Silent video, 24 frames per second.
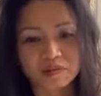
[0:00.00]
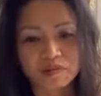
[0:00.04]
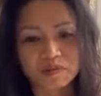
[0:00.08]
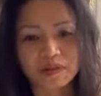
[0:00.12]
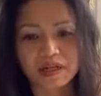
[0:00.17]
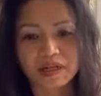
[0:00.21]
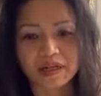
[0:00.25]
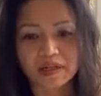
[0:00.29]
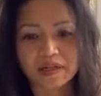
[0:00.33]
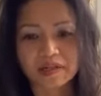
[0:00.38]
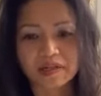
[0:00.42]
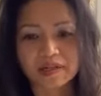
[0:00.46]

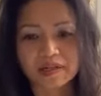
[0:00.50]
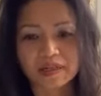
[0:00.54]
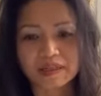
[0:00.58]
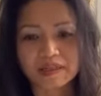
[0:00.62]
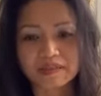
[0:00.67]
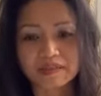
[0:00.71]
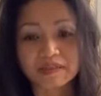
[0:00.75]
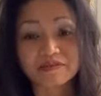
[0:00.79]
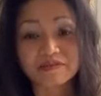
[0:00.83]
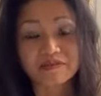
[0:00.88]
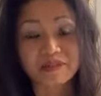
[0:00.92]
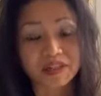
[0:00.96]
aware
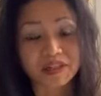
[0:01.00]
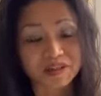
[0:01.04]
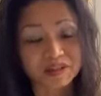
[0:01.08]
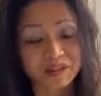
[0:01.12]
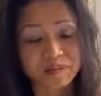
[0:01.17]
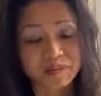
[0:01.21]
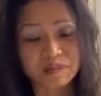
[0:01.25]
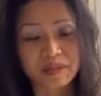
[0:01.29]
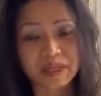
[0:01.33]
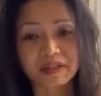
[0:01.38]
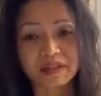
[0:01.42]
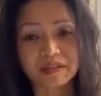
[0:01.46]
it's
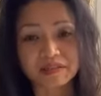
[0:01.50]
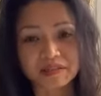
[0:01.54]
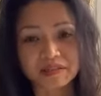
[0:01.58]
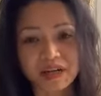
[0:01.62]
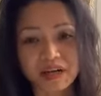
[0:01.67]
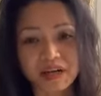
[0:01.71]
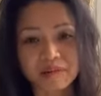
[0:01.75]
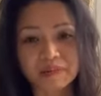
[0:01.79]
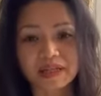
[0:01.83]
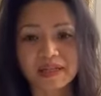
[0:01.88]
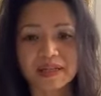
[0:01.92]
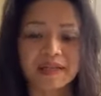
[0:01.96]
very male
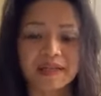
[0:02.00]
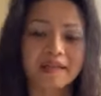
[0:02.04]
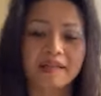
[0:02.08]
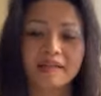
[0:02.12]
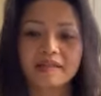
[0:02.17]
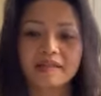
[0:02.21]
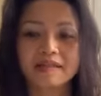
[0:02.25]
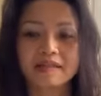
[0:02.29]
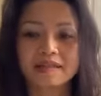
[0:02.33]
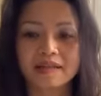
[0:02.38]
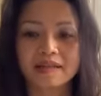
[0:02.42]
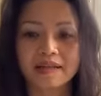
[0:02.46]

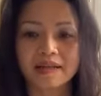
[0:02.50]
dominated.